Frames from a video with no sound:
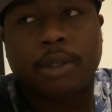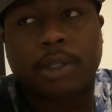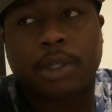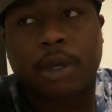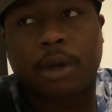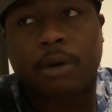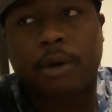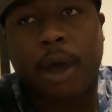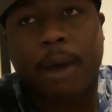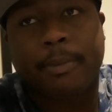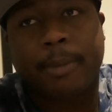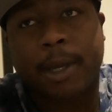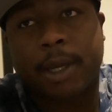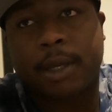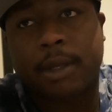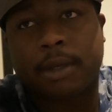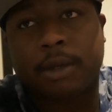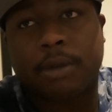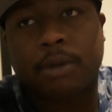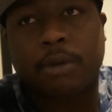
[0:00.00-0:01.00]
So I
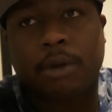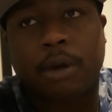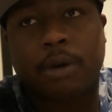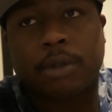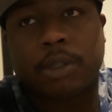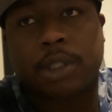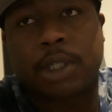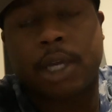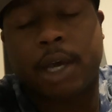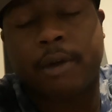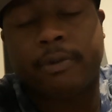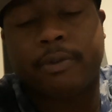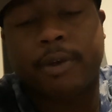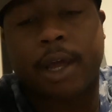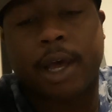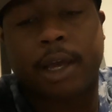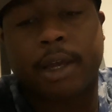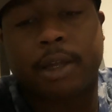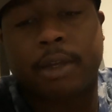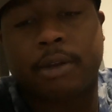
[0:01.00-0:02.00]
mean, you know, it's tough
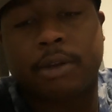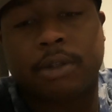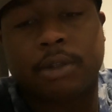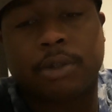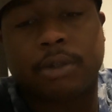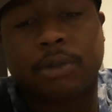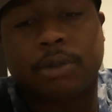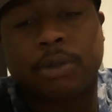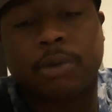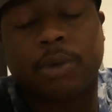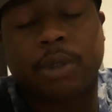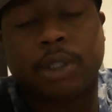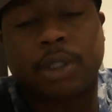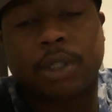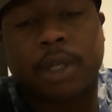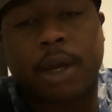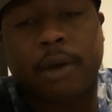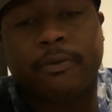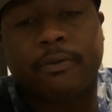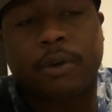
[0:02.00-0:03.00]
not when you
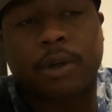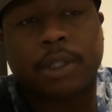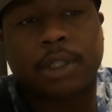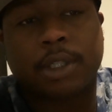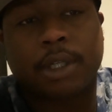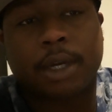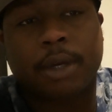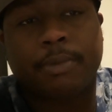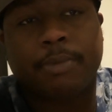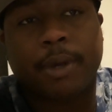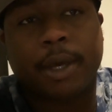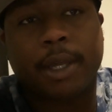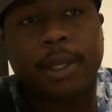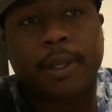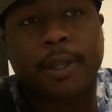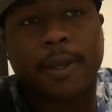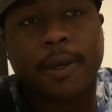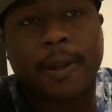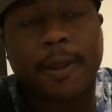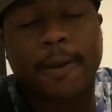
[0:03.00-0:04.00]
try and voice your
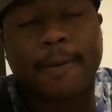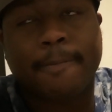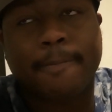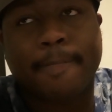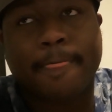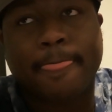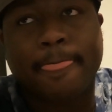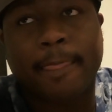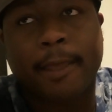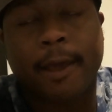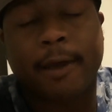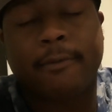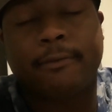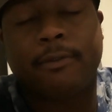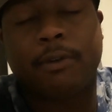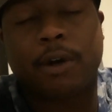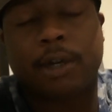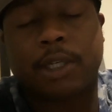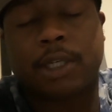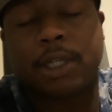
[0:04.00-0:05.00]
opinion, and and
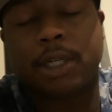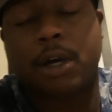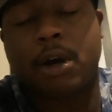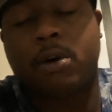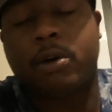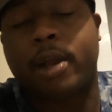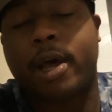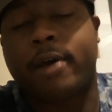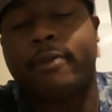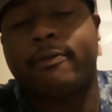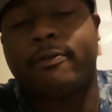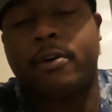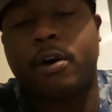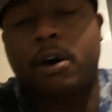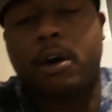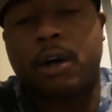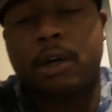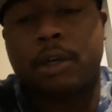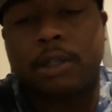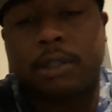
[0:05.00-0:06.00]
for it to go that
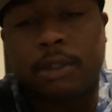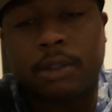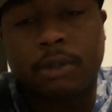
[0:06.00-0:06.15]
far.